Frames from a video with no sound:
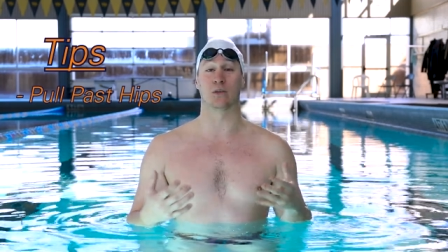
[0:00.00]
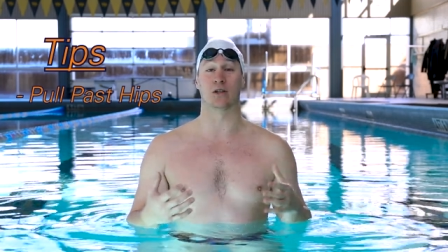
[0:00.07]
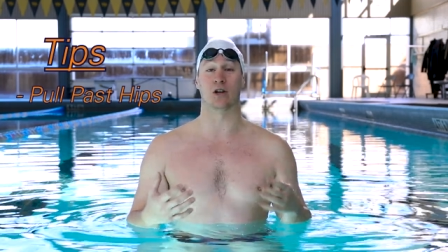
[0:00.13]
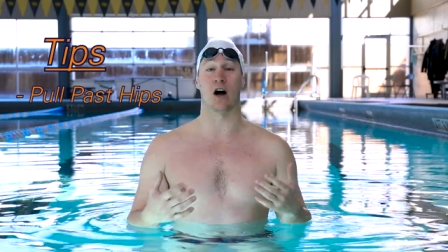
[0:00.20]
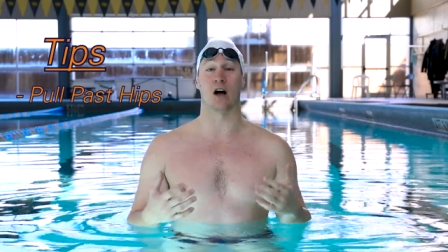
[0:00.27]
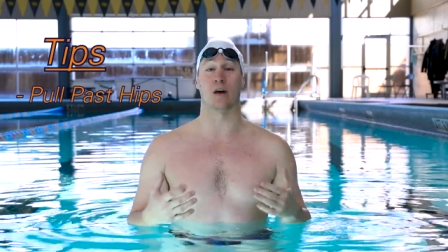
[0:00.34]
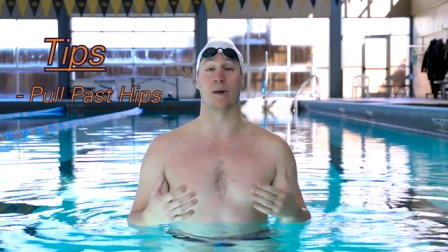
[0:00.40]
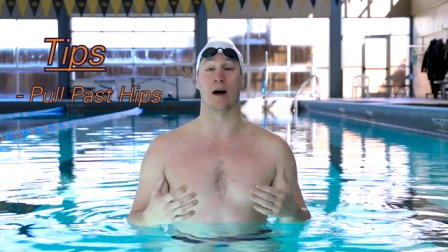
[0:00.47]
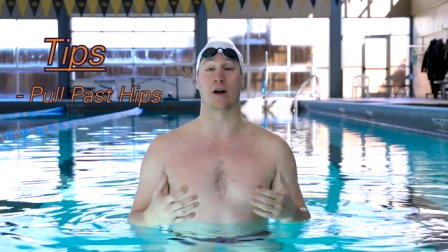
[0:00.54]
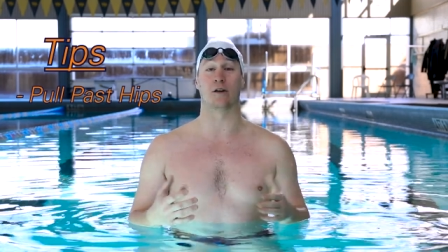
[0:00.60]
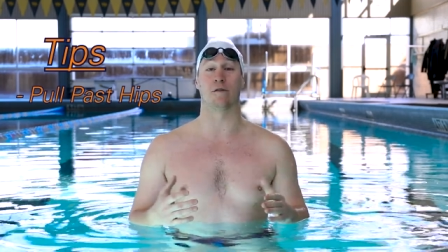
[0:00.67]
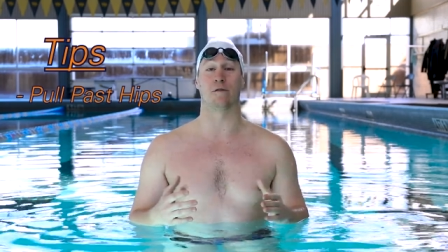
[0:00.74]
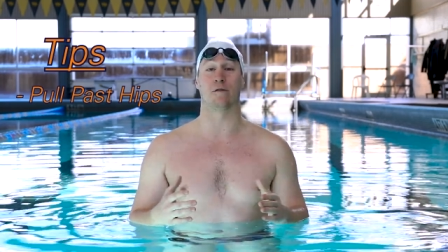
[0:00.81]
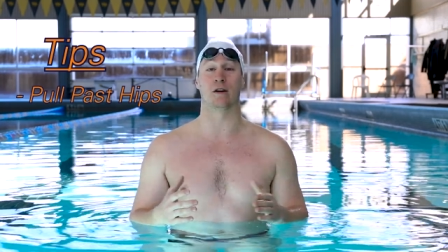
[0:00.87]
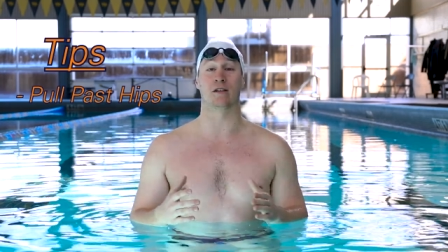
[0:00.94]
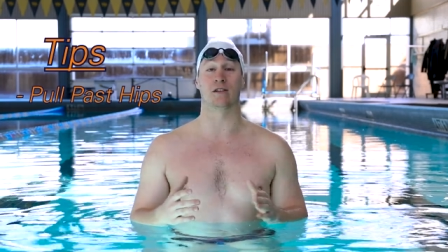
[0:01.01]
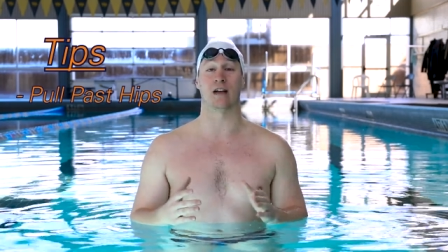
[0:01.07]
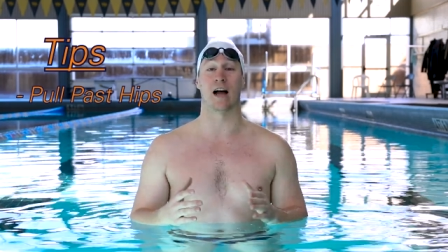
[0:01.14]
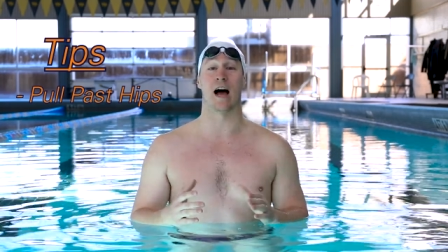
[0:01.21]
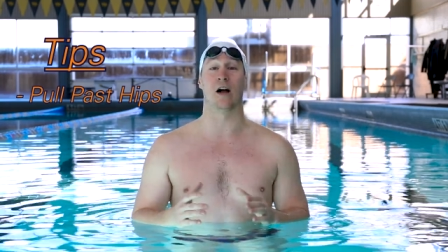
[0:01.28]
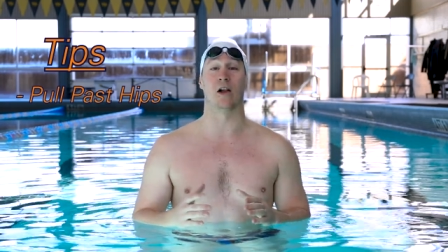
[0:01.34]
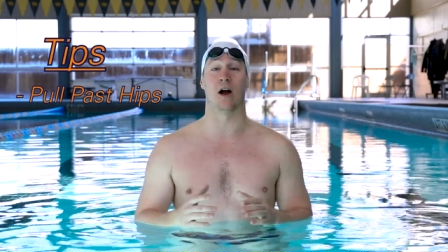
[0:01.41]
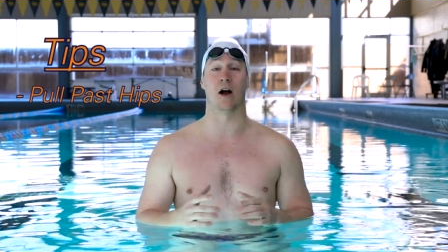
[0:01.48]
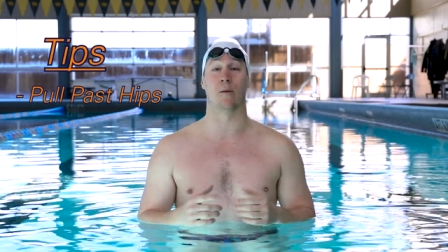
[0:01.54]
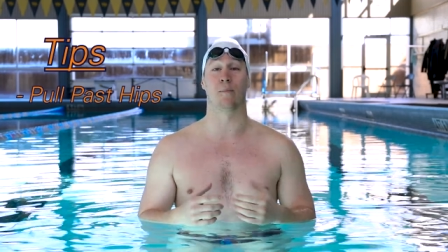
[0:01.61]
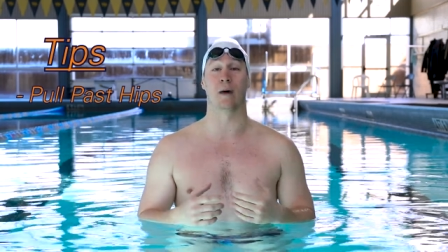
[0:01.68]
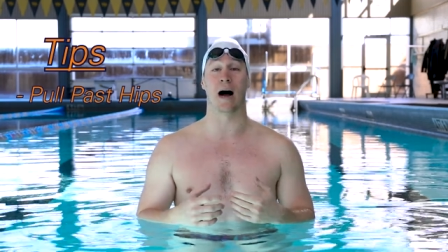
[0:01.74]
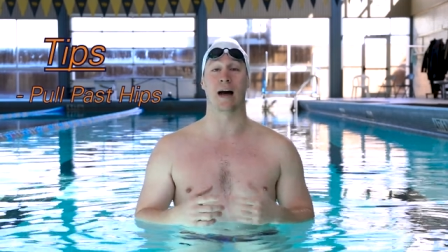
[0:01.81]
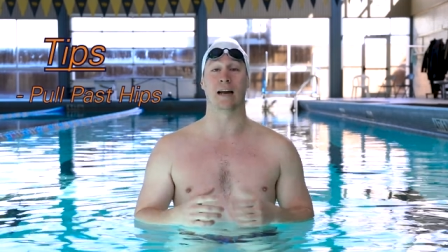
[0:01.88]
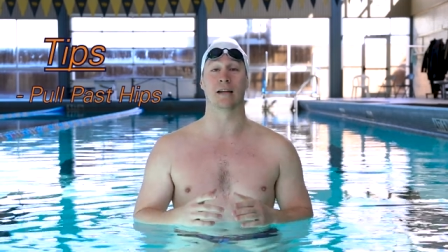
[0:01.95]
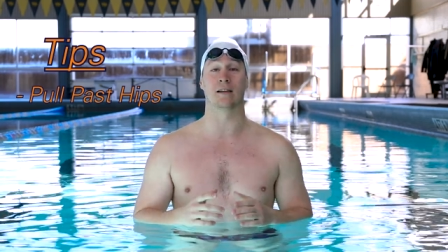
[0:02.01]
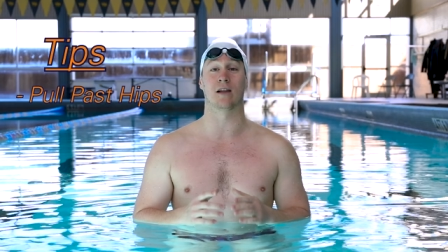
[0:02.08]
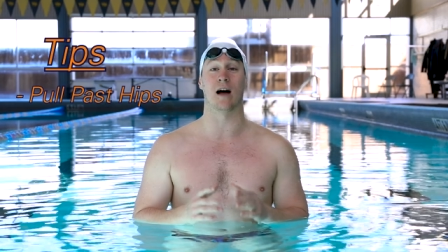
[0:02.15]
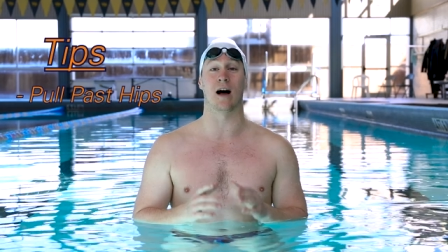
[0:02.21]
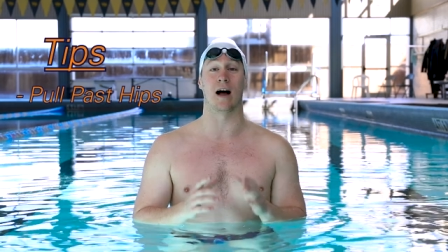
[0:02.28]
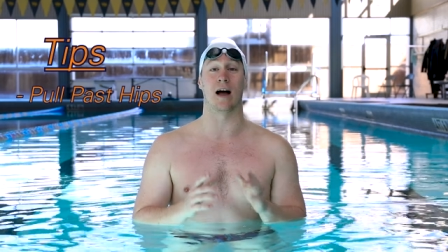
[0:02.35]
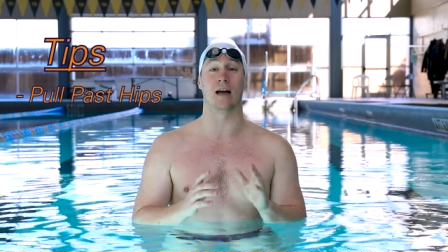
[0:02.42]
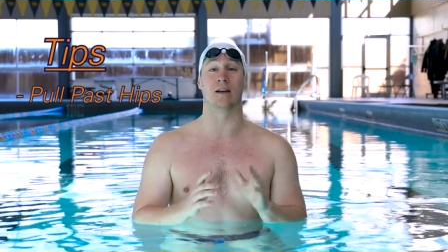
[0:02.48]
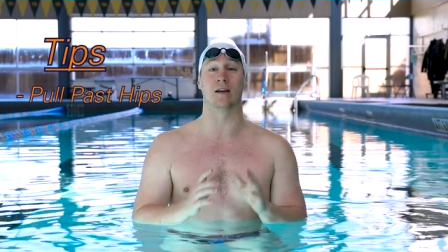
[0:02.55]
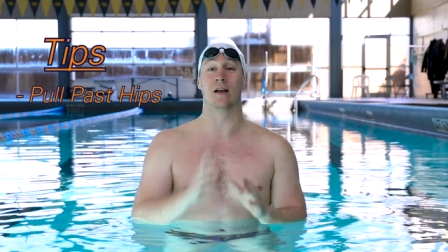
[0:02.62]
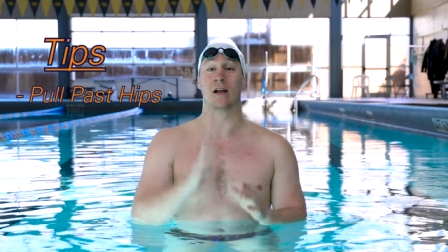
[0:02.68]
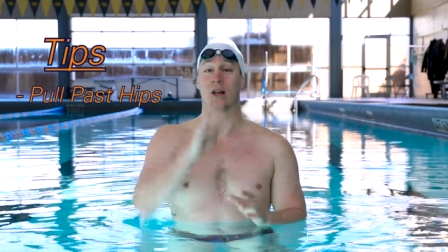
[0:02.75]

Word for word: we talk about in freestyle our body line,